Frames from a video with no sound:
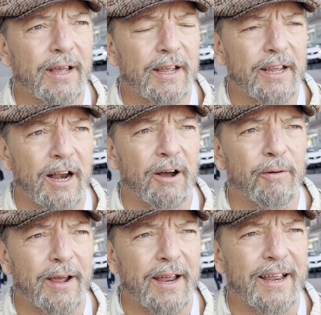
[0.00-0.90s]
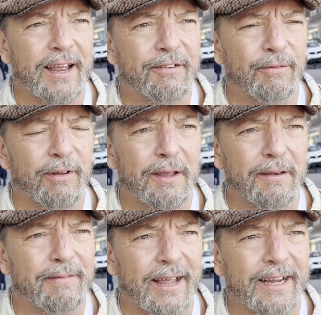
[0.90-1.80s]
it's
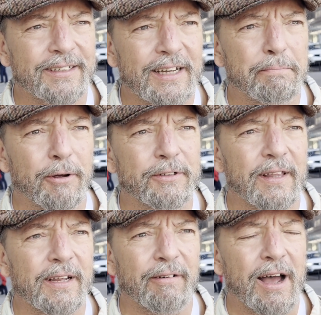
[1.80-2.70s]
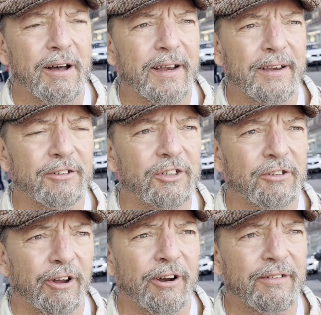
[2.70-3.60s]
really like I said, boots on the ground, and you just
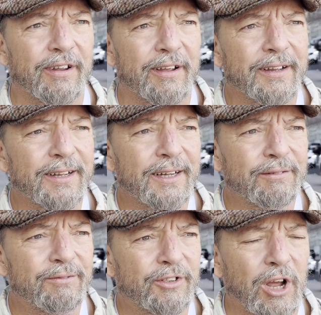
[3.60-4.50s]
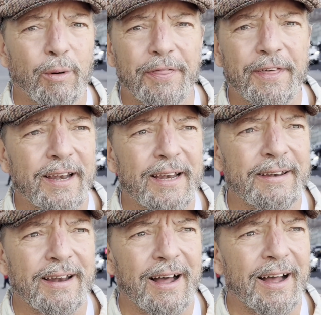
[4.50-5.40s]
learn to go with it
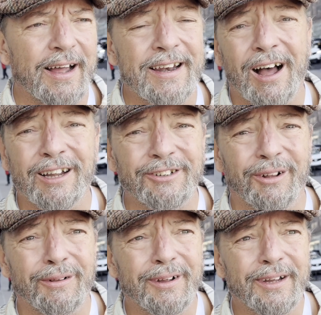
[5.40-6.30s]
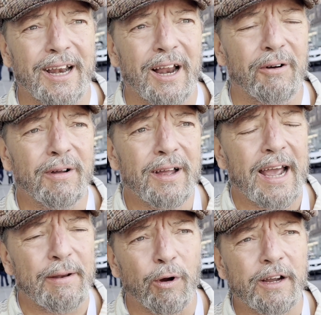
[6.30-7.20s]
and hustle,
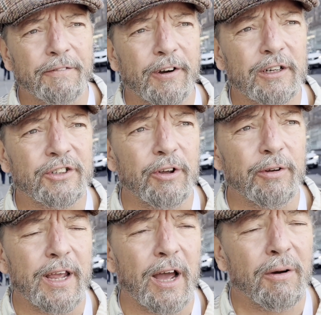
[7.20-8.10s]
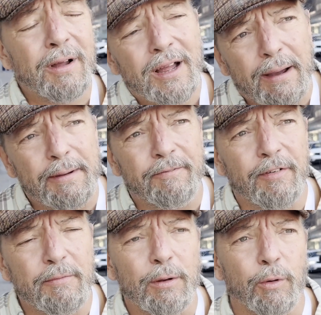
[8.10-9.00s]
and working for a studio. I mean,
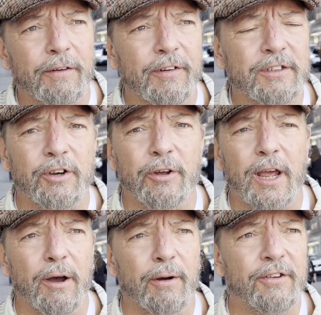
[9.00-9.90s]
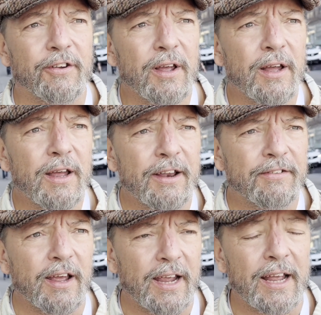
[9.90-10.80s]
for me, work for a studio, it's
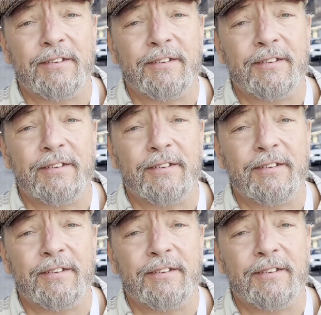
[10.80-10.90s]
a